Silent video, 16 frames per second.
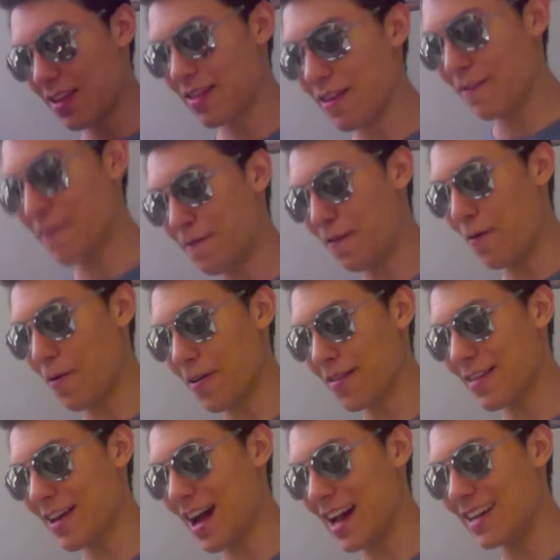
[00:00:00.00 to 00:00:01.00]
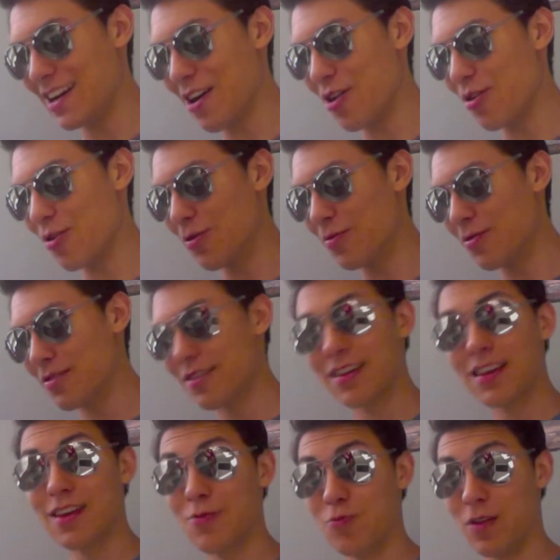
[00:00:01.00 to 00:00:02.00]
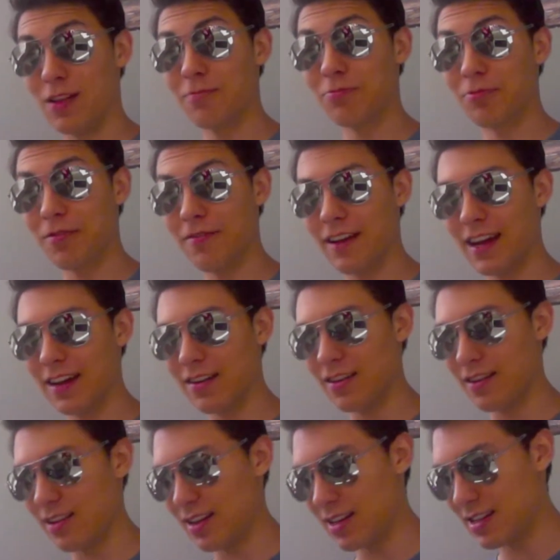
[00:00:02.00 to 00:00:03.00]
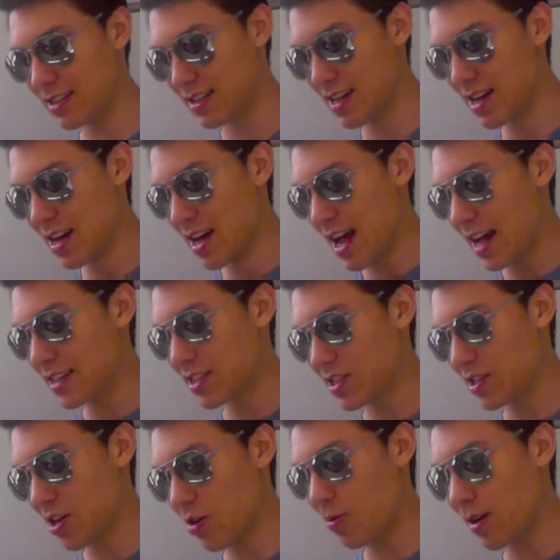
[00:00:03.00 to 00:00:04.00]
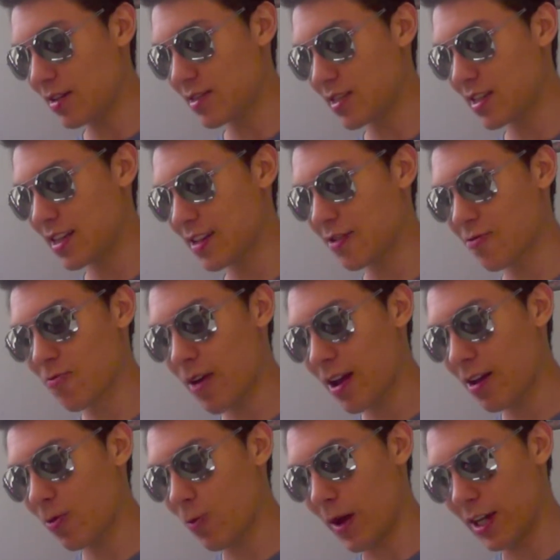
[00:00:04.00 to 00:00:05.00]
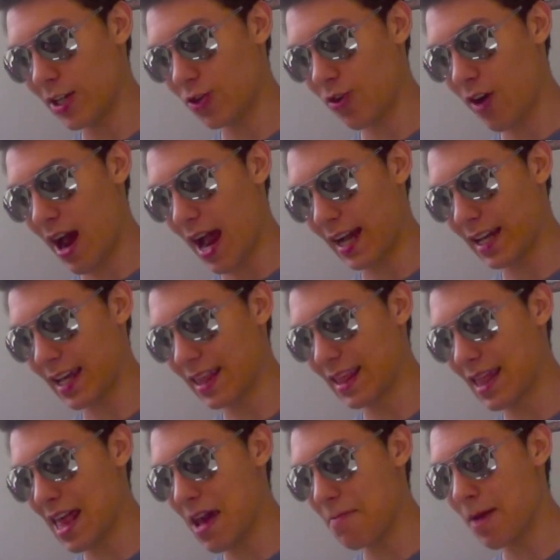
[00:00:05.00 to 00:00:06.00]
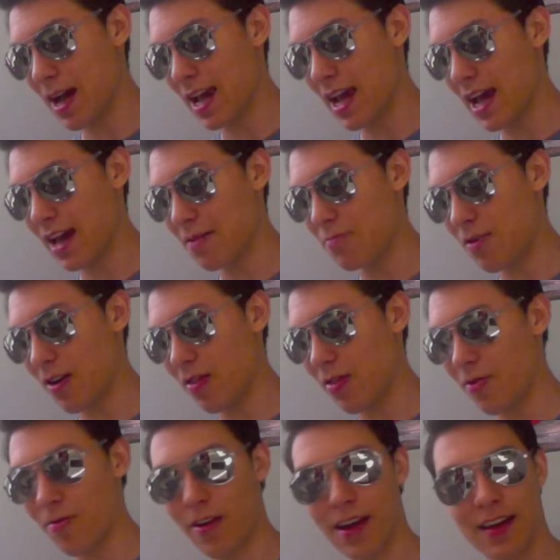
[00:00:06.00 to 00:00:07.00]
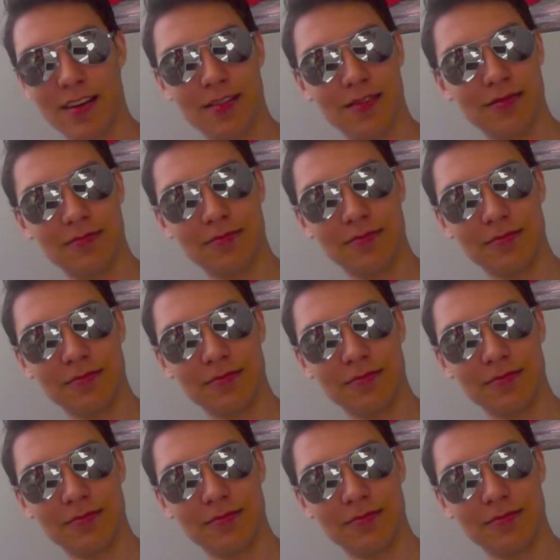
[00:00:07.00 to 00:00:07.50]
The 4th I know he will prevail, and so I'll seek the railway track and lay my head upon the rail.